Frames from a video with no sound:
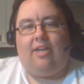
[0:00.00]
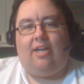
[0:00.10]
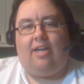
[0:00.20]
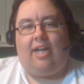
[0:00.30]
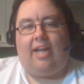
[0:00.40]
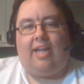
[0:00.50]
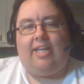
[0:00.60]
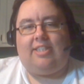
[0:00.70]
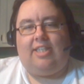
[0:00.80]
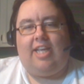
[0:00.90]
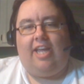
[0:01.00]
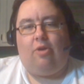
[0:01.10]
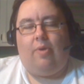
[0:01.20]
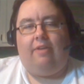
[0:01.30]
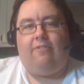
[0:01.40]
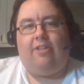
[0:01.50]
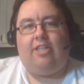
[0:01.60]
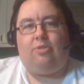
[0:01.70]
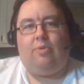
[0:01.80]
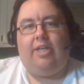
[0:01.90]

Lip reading: I guess the takeaway for this